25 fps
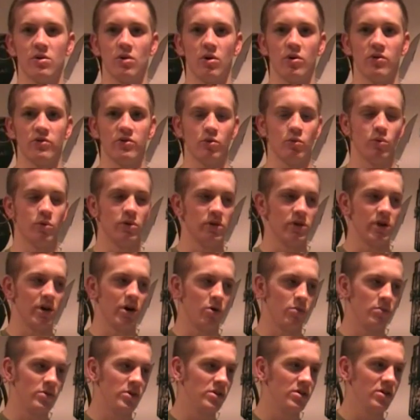also really
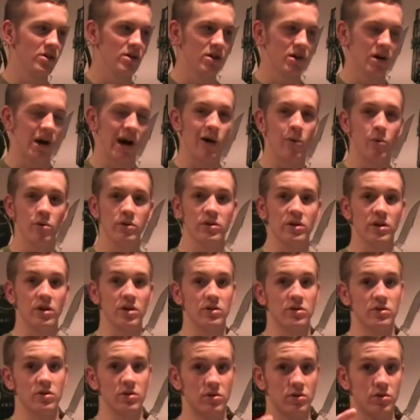helped me. I want to
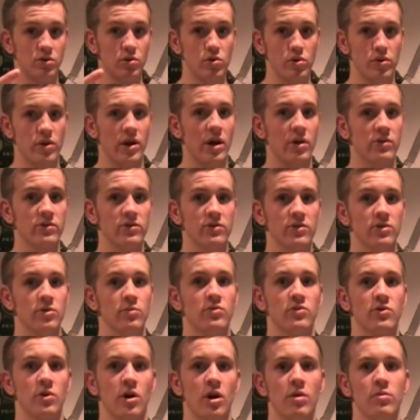get to 2,000
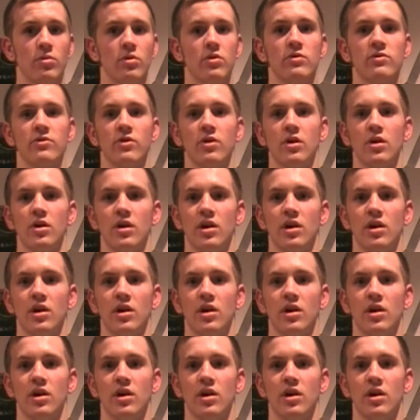subscribers,